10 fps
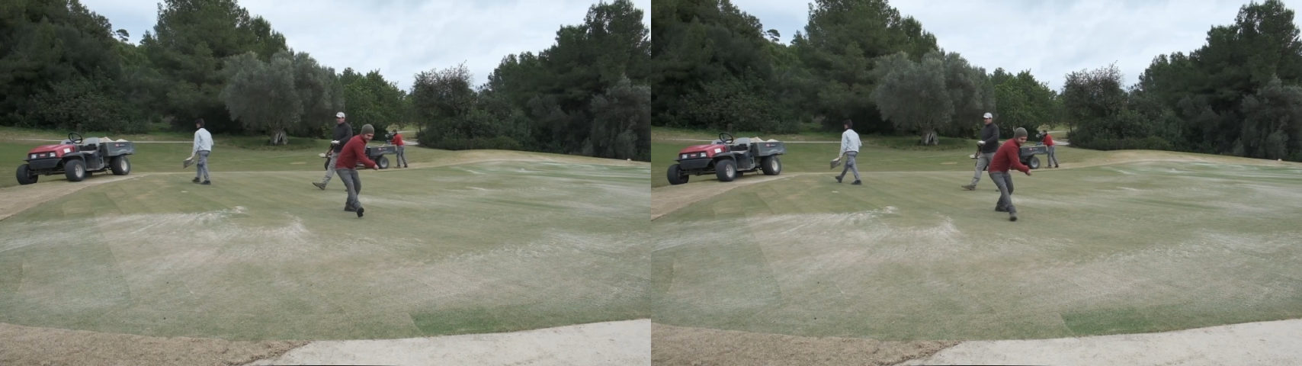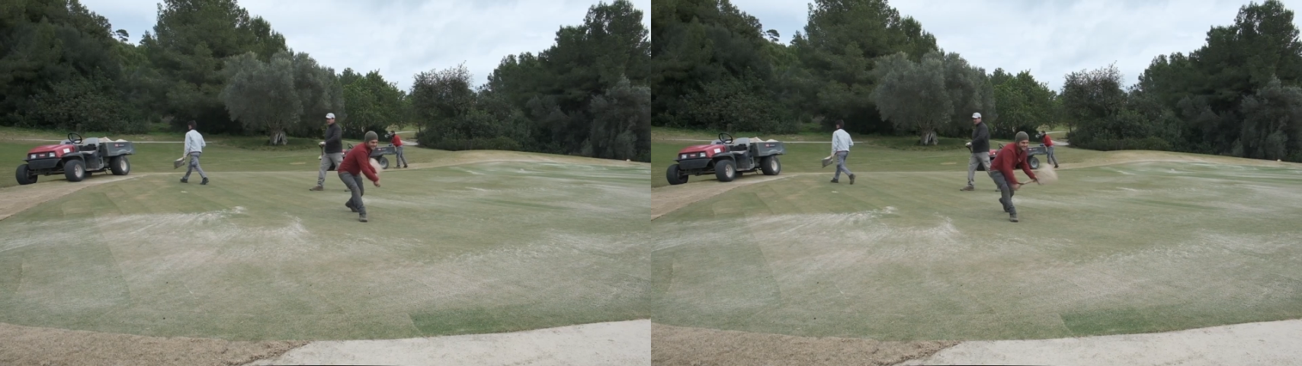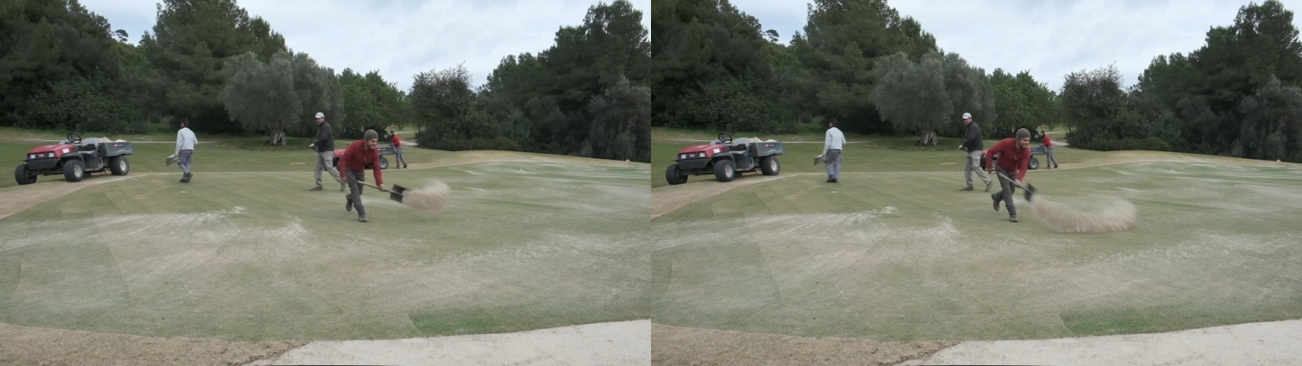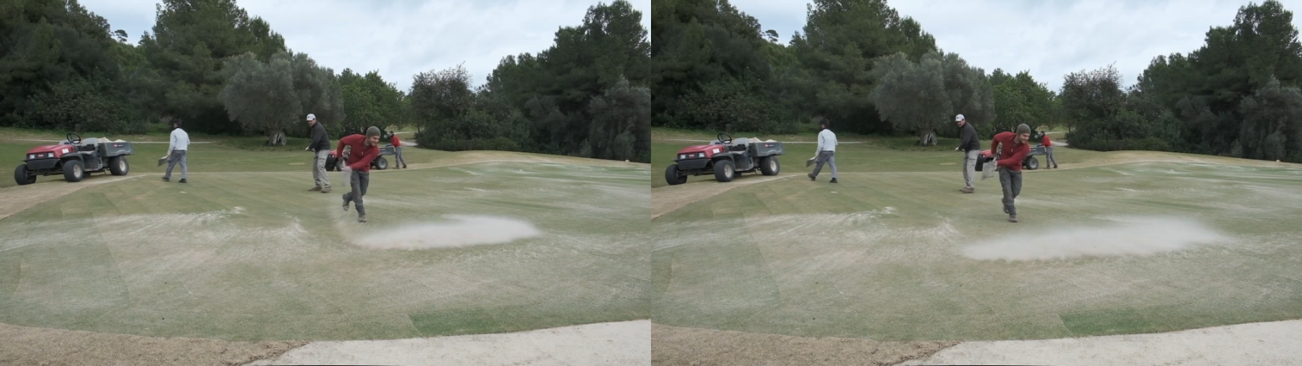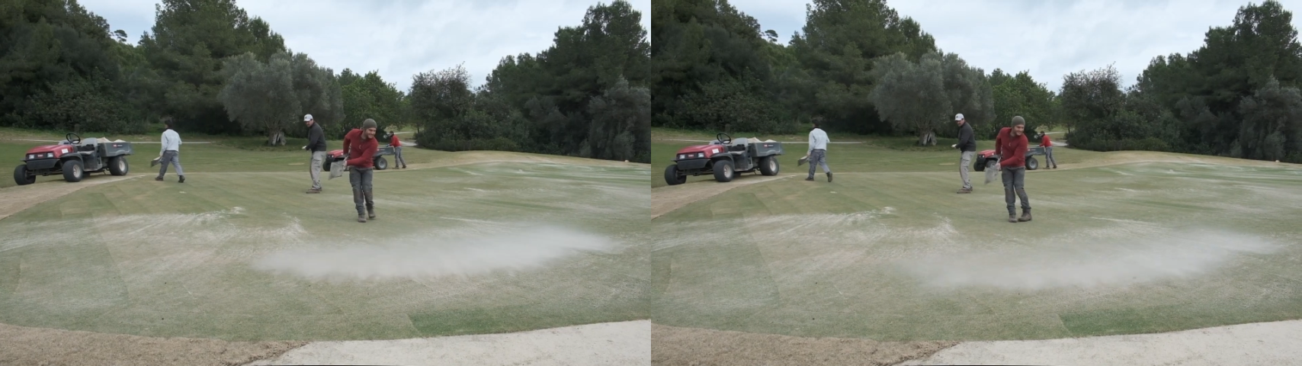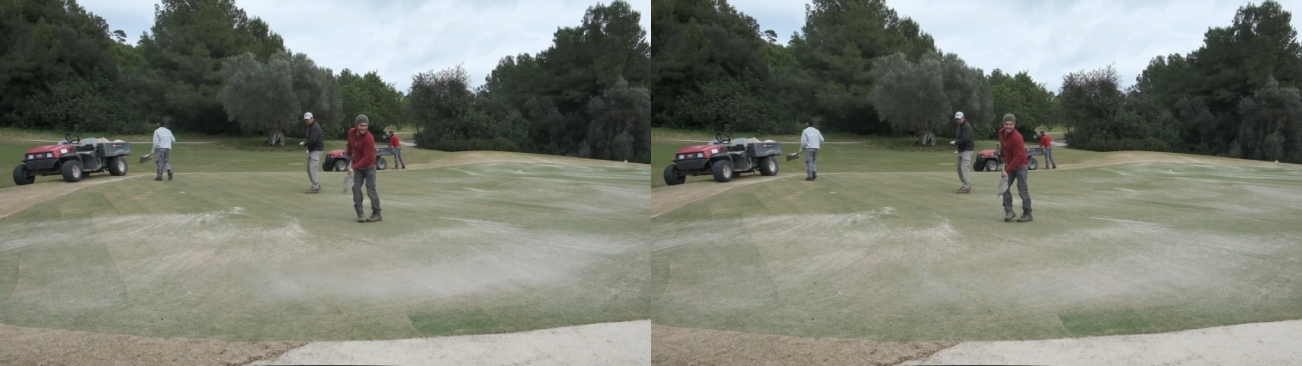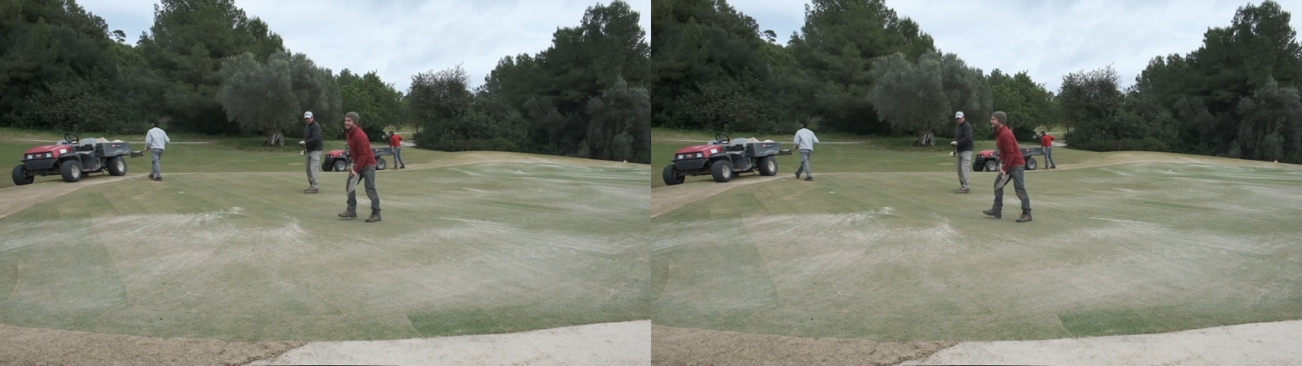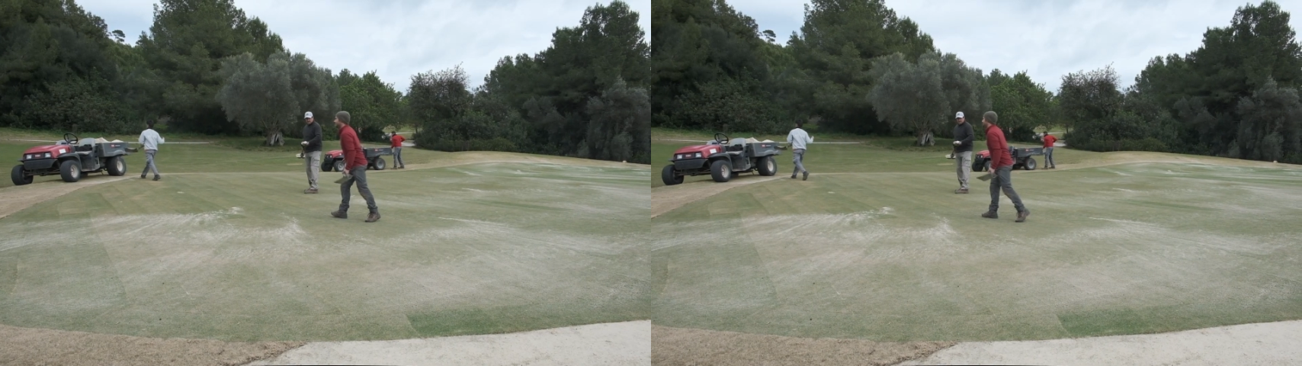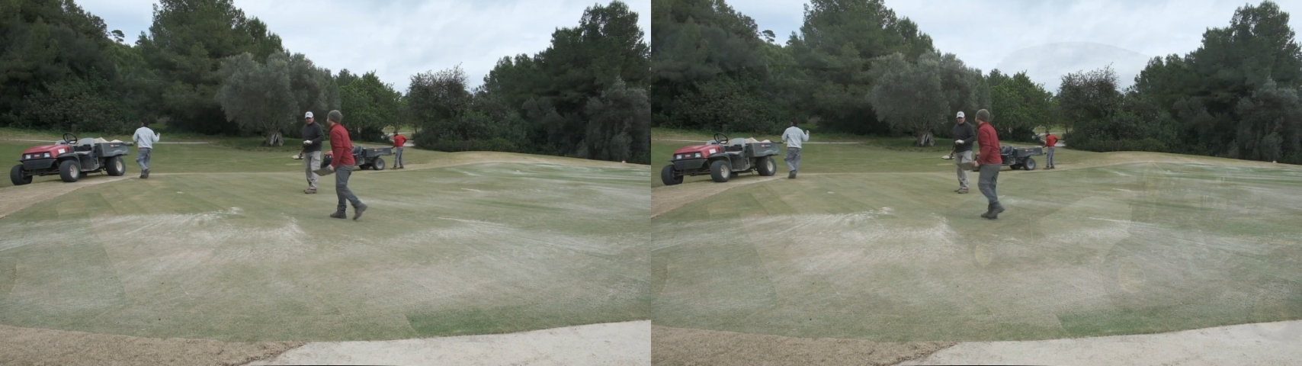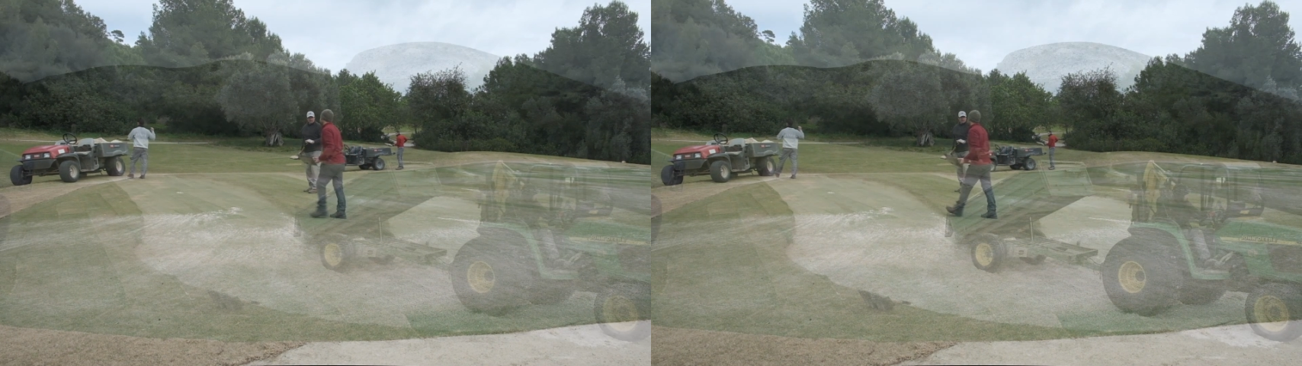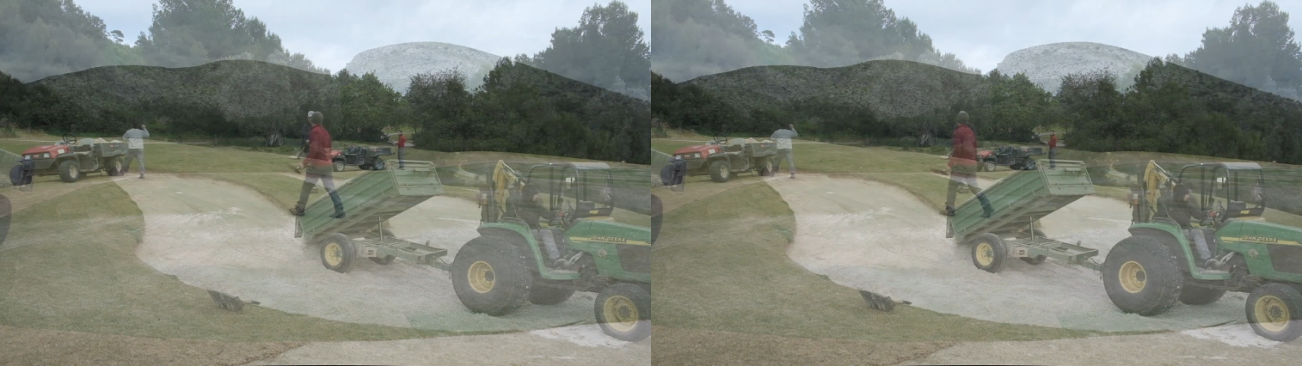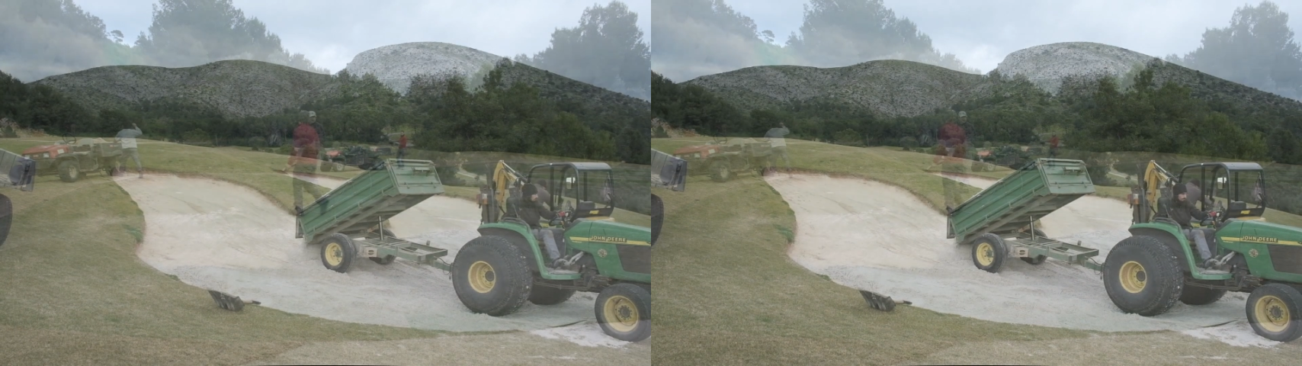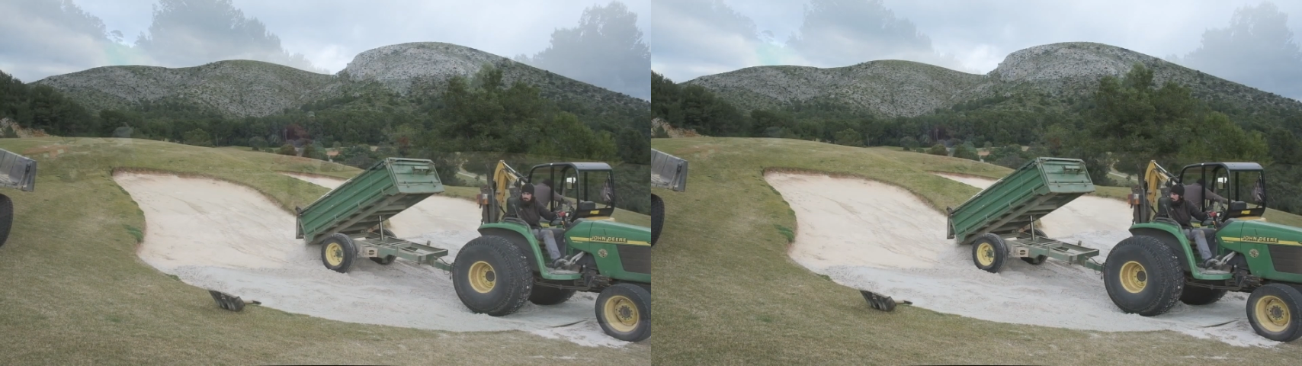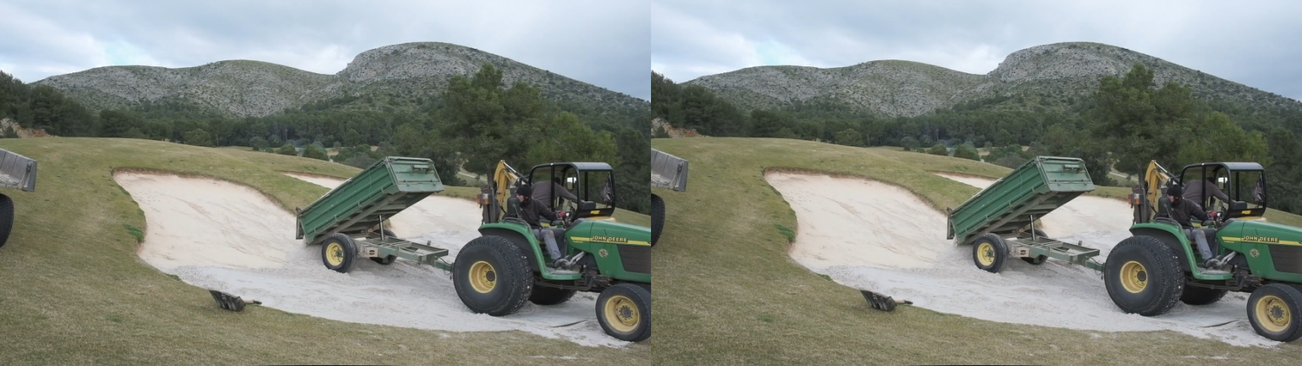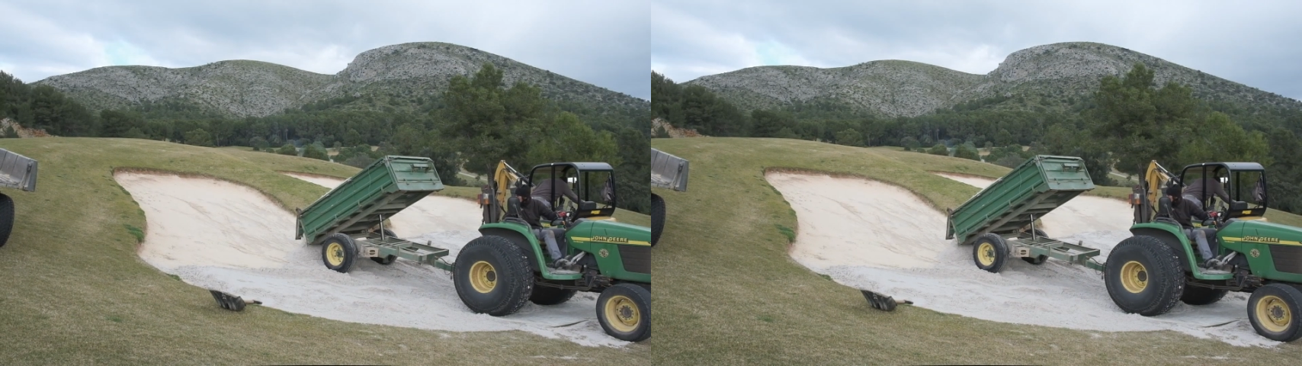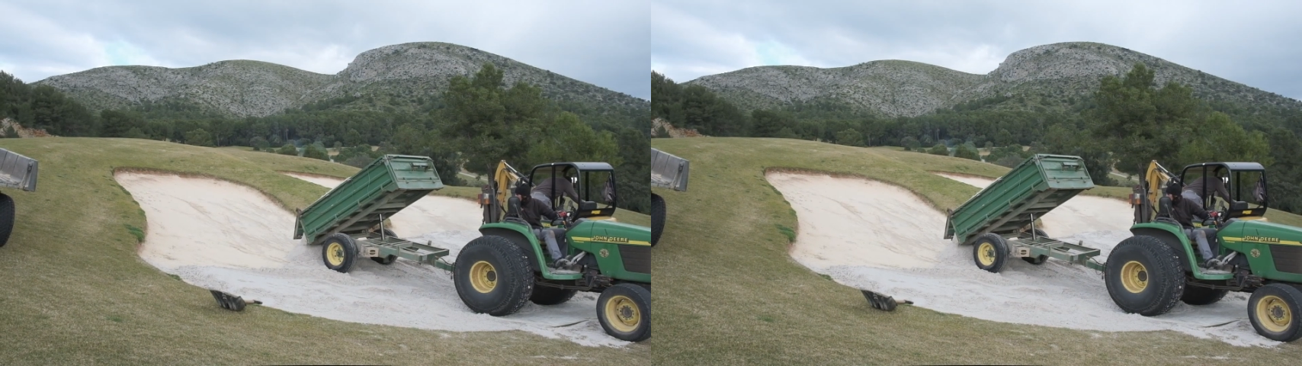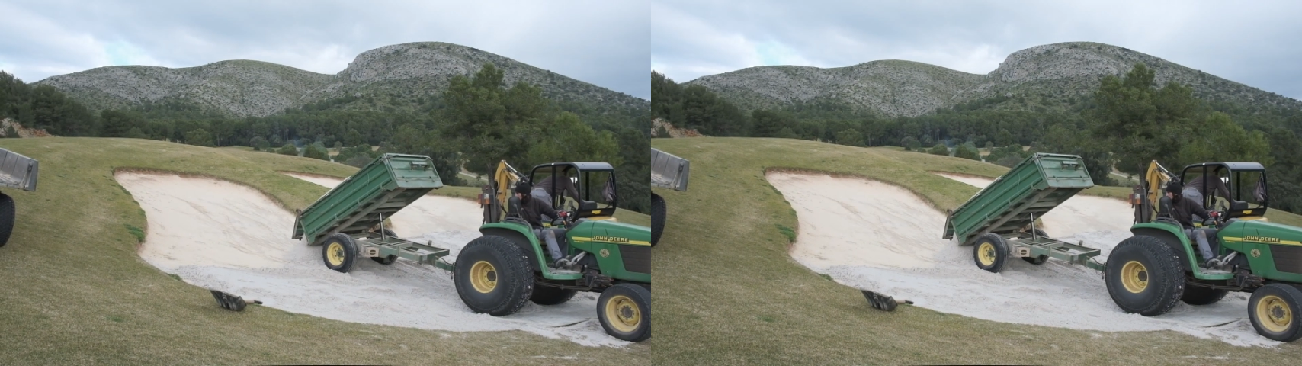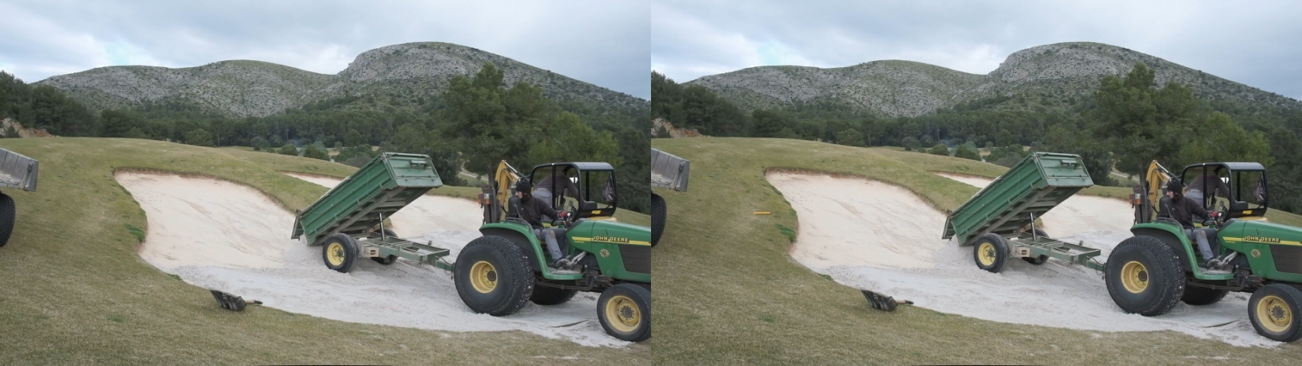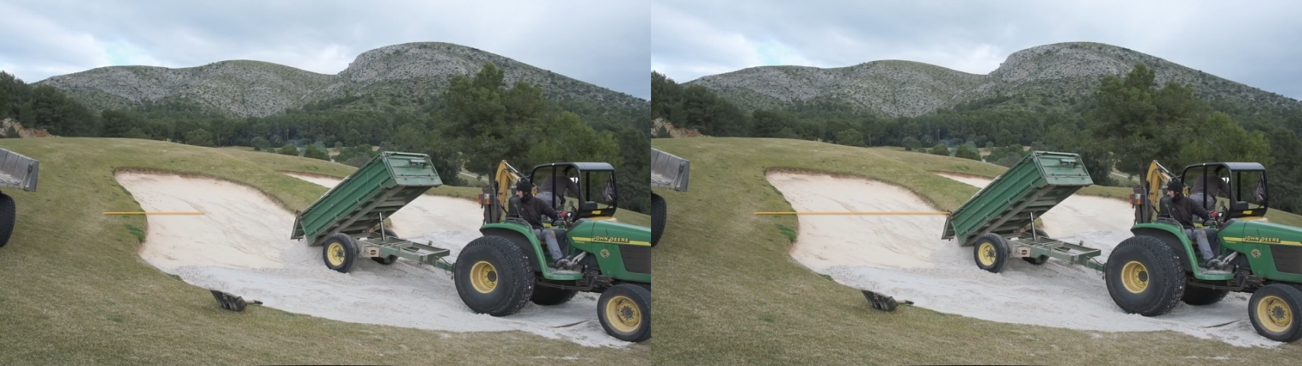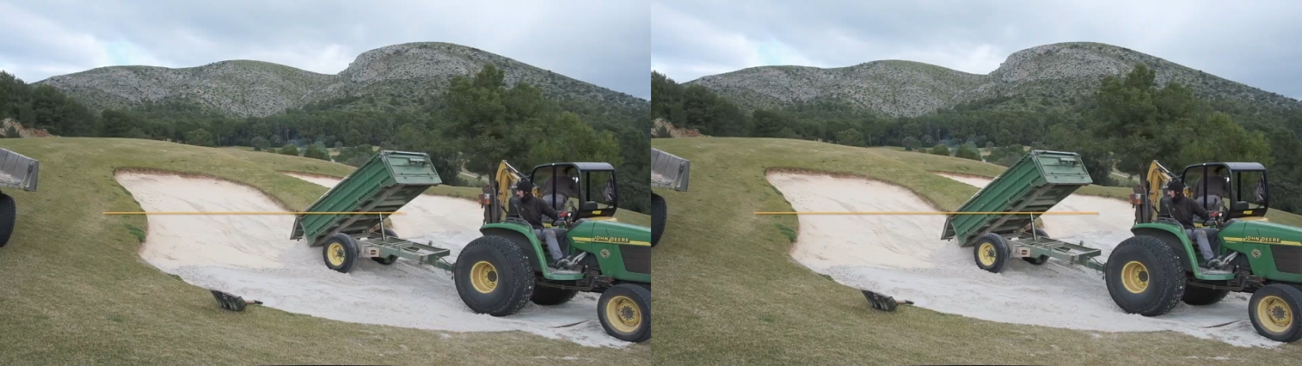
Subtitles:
[unreadable: no face in view]